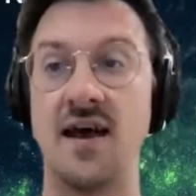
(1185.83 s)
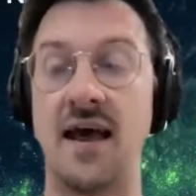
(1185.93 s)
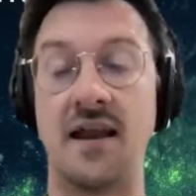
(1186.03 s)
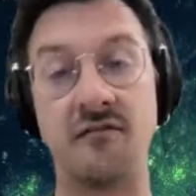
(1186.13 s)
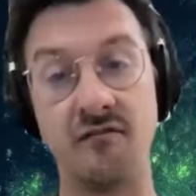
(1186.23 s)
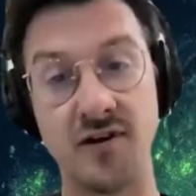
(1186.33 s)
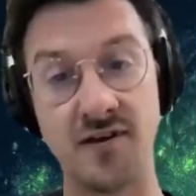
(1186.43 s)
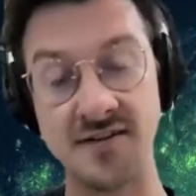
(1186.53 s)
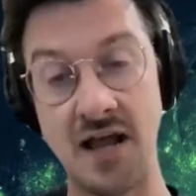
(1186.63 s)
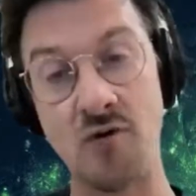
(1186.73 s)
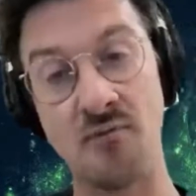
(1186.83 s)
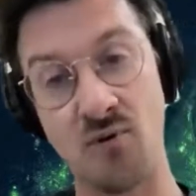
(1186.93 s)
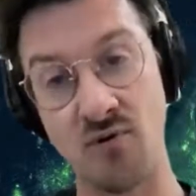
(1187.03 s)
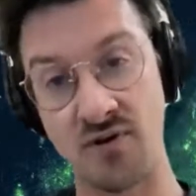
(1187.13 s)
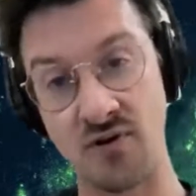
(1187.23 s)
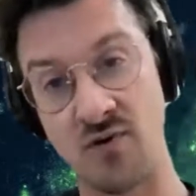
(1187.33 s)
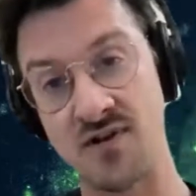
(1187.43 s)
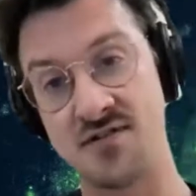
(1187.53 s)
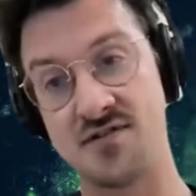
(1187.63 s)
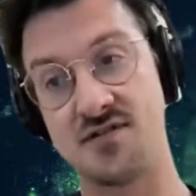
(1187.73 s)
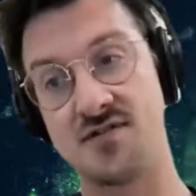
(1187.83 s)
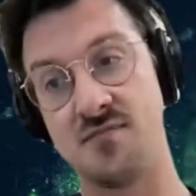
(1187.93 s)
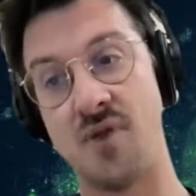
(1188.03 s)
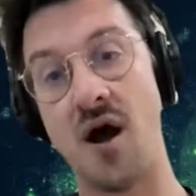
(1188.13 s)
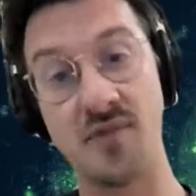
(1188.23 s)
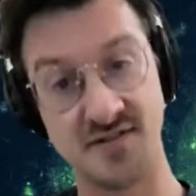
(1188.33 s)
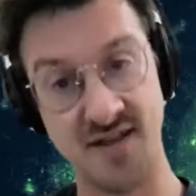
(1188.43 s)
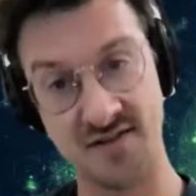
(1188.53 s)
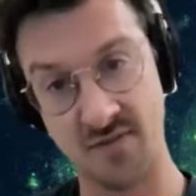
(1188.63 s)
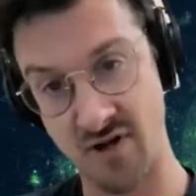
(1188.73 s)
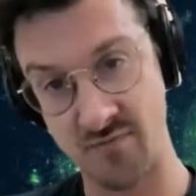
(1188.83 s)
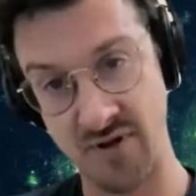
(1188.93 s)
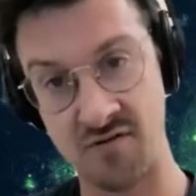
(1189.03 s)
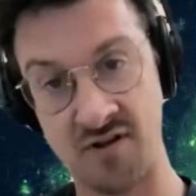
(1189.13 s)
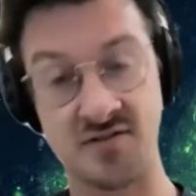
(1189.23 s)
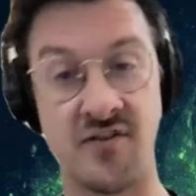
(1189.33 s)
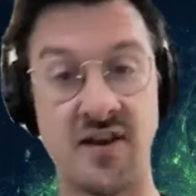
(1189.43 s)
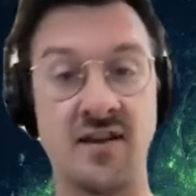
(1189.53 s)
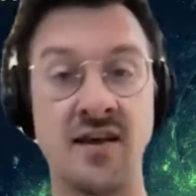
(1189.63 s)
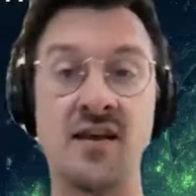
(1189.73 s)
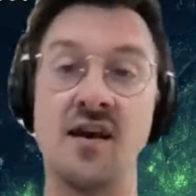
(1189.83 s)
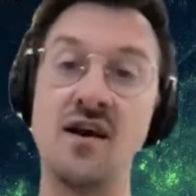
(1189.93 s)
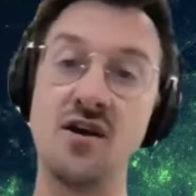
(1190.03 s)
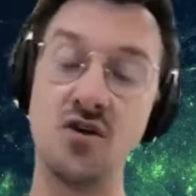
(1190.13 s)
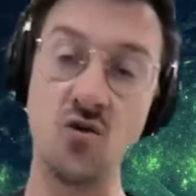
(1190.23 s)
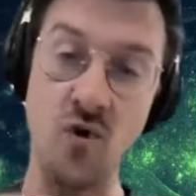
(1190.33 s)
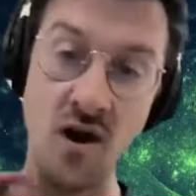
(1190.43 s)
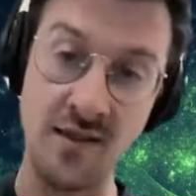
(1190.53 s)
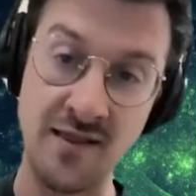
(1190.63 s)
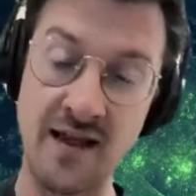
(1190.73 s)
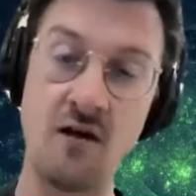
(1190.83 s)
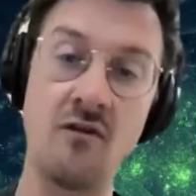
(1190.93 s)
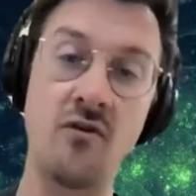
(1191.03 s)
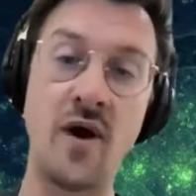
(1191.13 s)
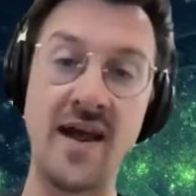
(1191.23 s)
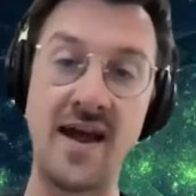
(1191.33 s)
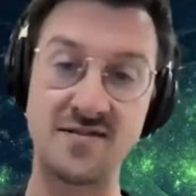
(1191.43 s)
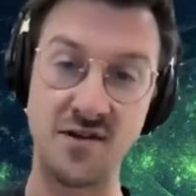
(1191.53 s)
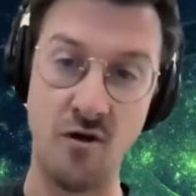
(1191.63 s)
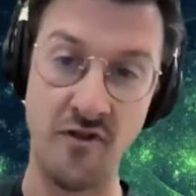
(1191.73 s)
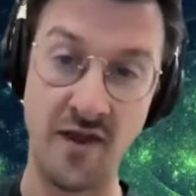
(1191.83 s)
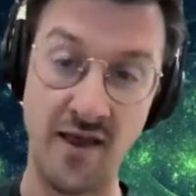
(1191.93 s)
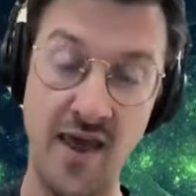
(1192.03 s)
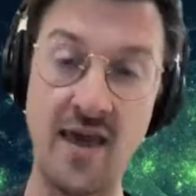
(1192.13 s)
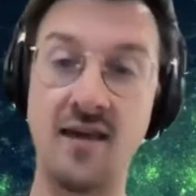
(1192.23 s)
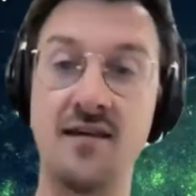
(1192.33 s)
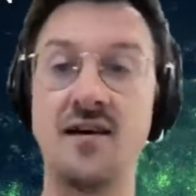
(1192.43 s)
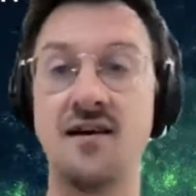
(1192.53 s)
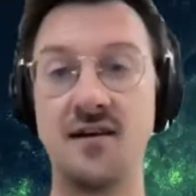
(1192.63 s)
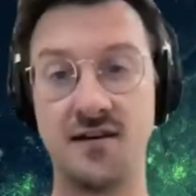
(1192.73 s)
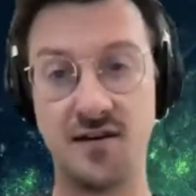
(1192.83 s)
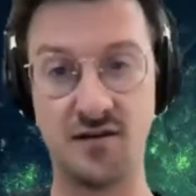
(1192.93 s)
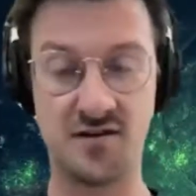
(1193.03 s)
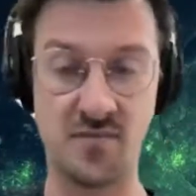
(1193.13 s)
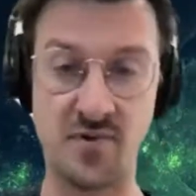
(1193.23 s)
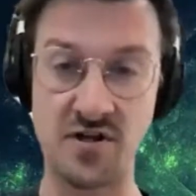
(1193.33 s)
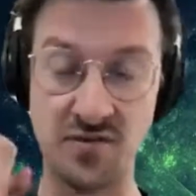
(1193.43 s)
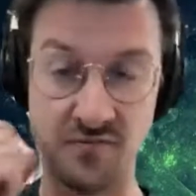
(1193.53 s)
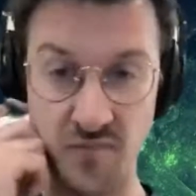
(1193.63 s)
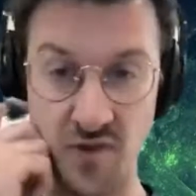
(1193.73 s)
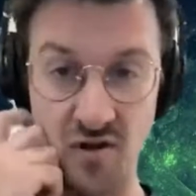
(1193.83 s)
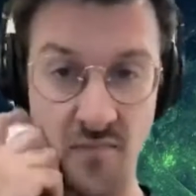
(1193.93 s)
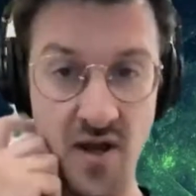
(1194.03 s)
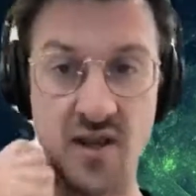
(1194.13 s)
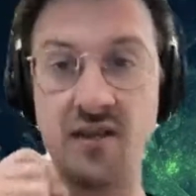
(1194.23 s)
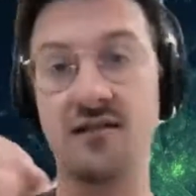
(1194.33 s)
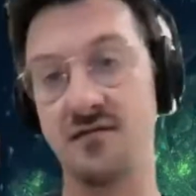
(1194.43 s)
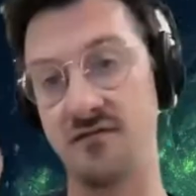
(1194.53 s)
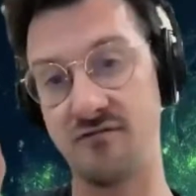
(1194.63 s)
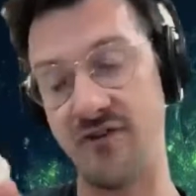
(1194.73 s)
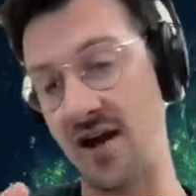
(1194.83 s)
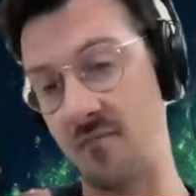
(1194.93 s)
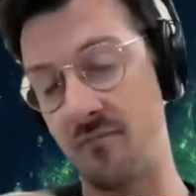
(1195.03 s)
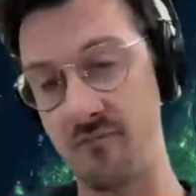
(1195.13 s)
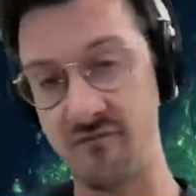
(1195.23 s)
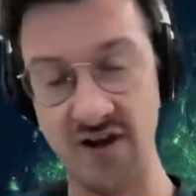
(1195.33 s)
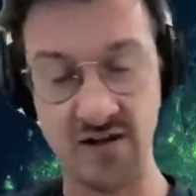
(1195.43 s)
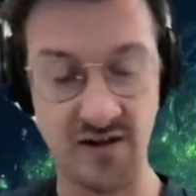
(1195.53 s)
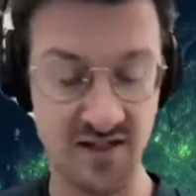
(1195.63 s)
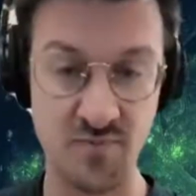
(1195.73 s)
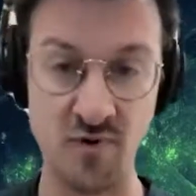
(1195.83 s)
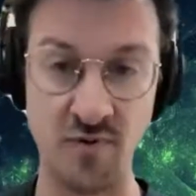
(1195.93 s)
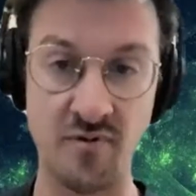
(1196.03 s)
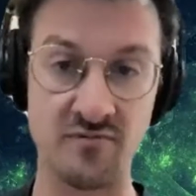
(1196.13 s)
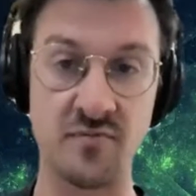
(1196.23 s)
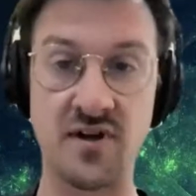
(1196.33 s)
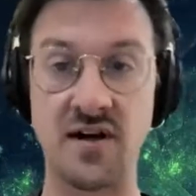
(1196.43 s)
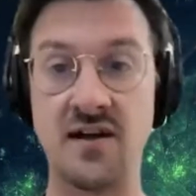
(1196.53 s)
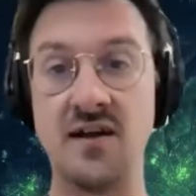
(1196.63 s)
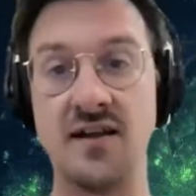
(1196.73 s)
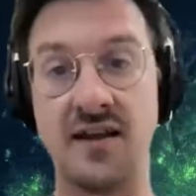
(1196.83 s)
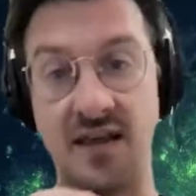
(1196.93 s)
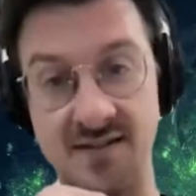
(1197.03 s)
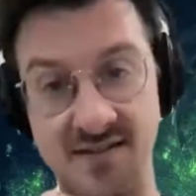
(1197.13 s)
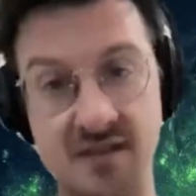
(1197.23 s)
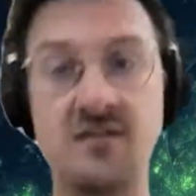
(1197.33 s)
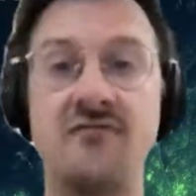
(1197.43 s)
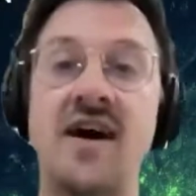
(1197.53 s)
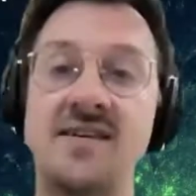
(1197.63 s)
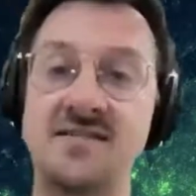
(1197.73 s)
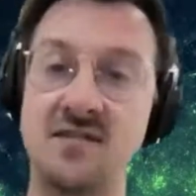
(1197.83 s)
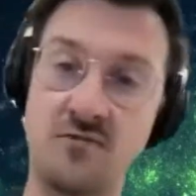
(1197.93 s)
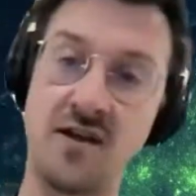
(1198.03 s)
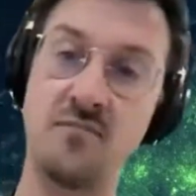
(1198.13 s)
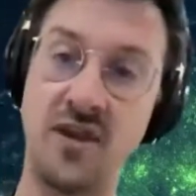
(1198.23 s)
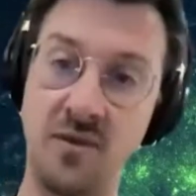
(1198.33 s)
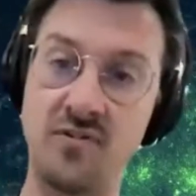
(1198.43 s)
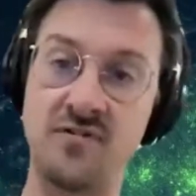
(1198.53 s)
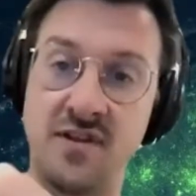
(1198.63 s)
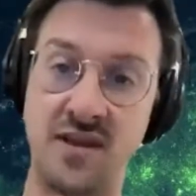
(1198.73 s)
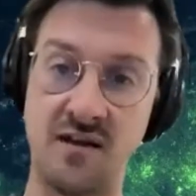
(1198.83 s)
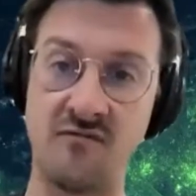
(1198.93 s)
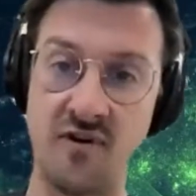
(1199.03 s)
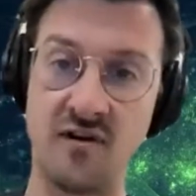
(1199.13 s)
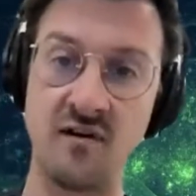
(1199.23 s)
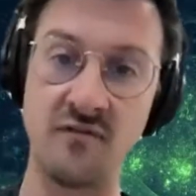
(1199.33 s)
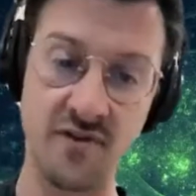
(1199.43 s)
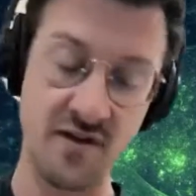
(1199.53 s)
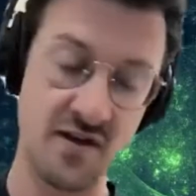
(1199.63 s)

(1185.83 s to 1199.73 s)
I didn't even realize how important it was to publicize a bug bounty, so that like, you want to let all the white hats know that like, hey, here's a bunch of, money, find an exploit, blah, blah, blah, like incentivize the right people to get involved.